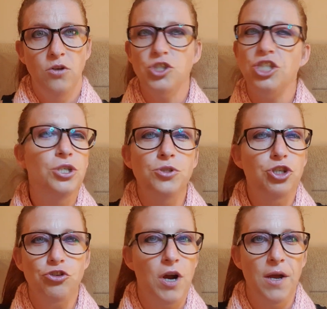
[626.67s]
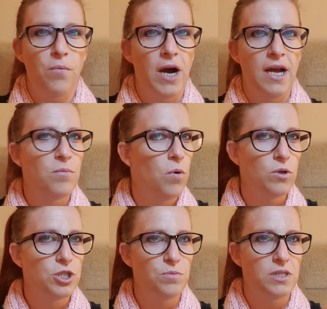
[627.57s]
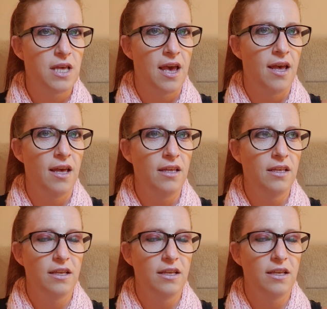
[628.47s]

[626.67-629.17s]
She knew straight away why she was there.